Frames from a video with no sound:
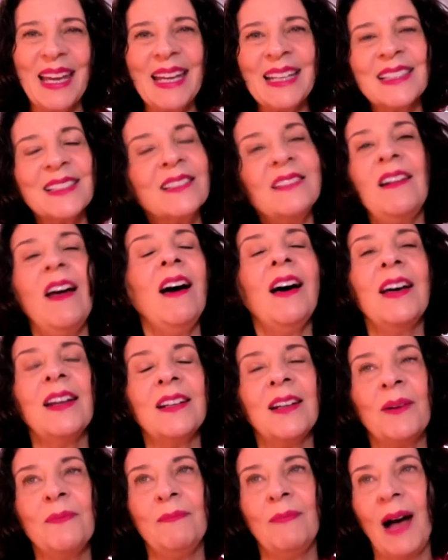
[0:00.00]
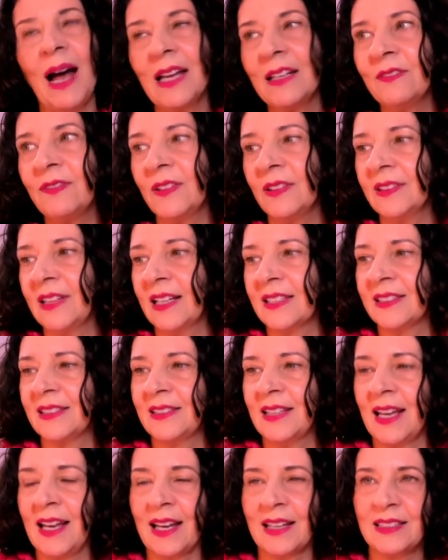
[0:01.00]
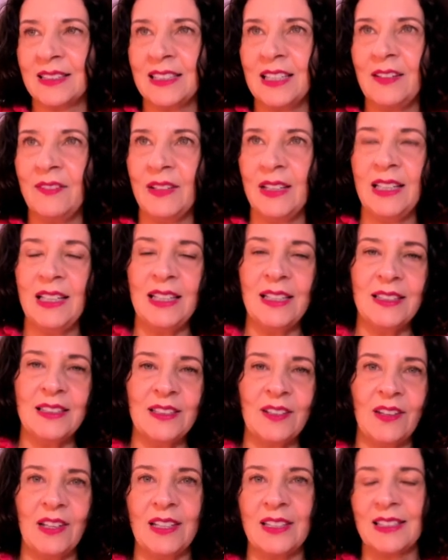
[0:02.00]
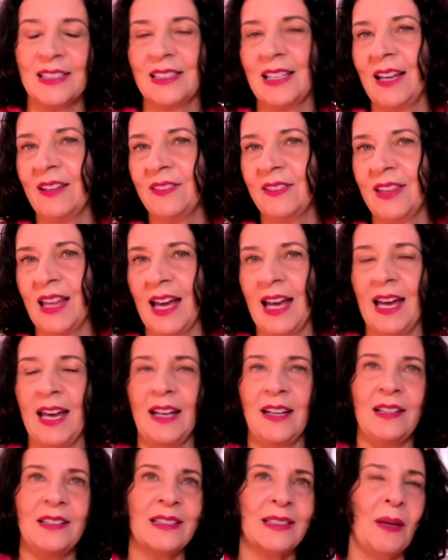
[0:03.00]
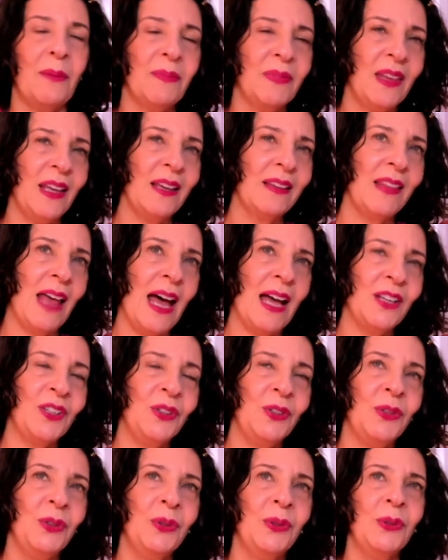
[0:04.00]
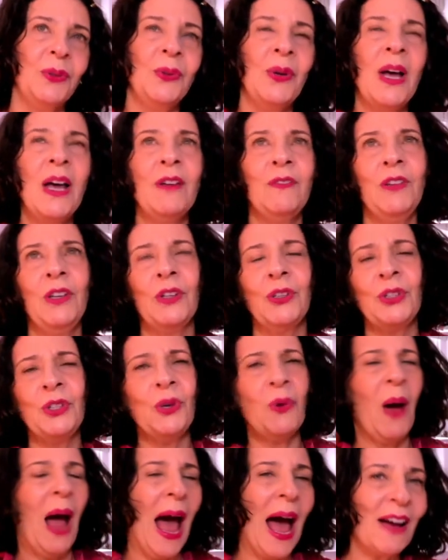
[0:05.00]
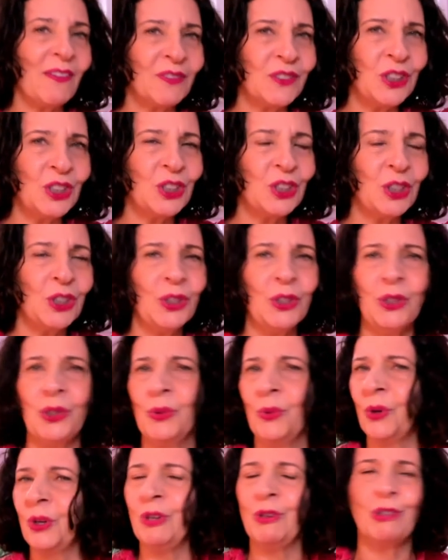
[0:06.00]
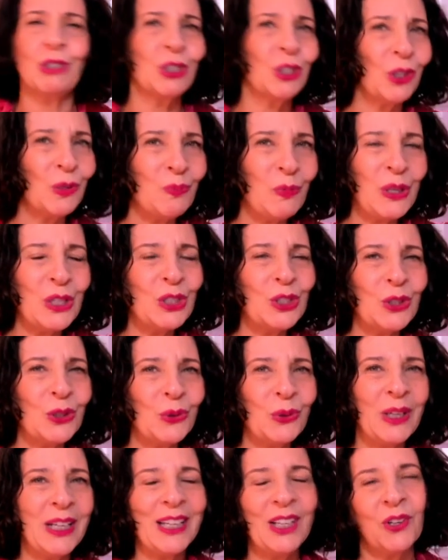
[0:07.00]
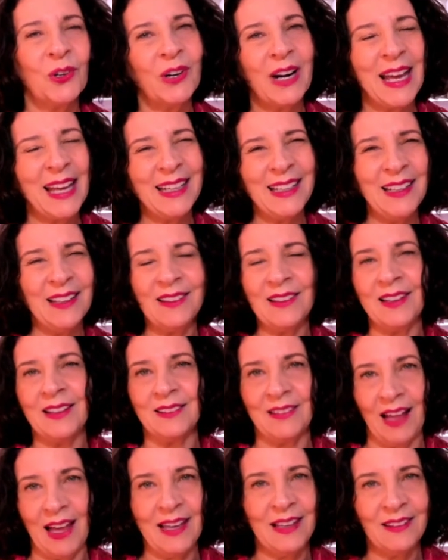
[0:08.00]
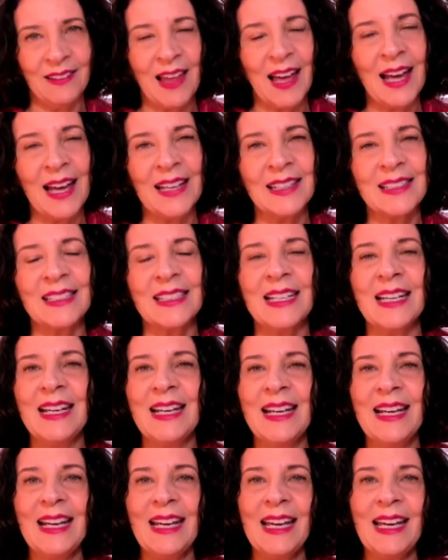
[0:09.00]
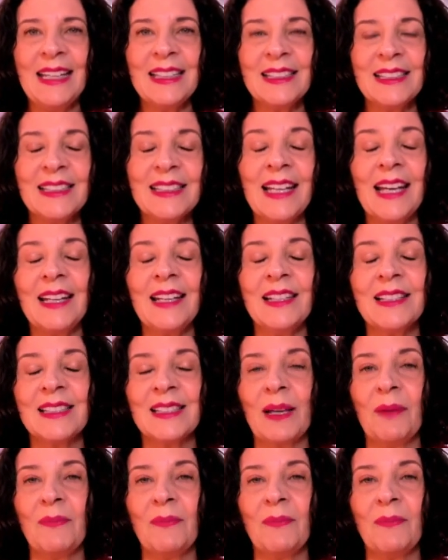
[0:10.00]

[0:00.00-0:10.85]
it's not a mindfulness activity to the extent that it's something that you feel you have to do or you should be doing or anything like that. Instead, it's